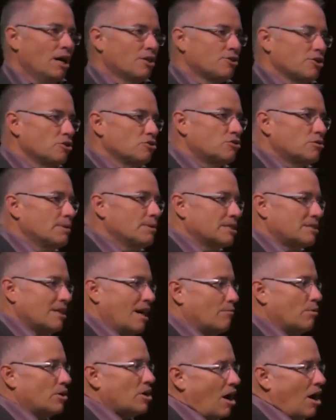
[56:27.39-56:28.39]
There used to be a
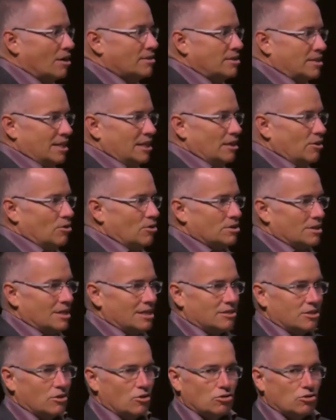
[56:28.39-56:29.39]
time when all CEOs
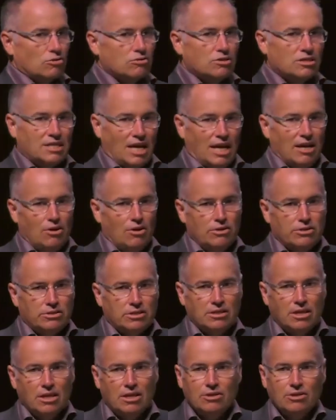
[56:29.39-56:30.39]
needed to go through
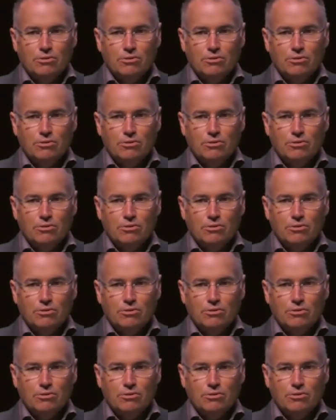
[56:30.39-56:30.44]
sales.